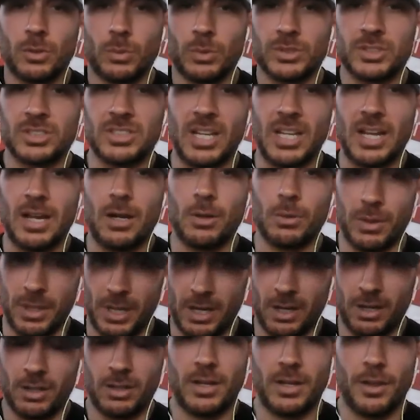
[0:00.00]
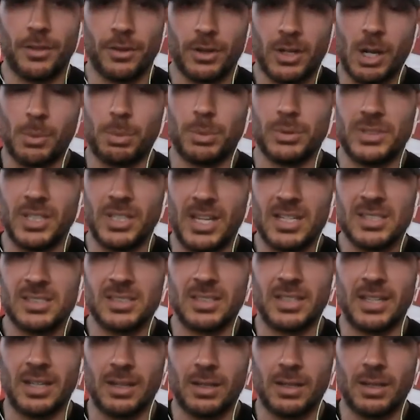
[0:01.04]
So we'll stay out there another couple of days
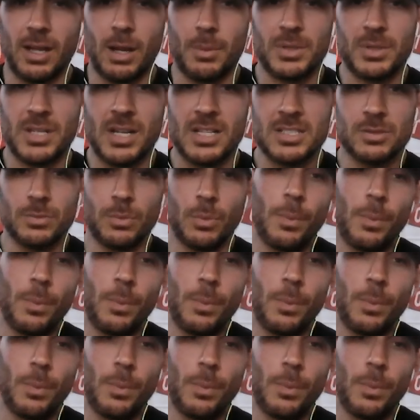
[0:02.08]
and get acclimatized,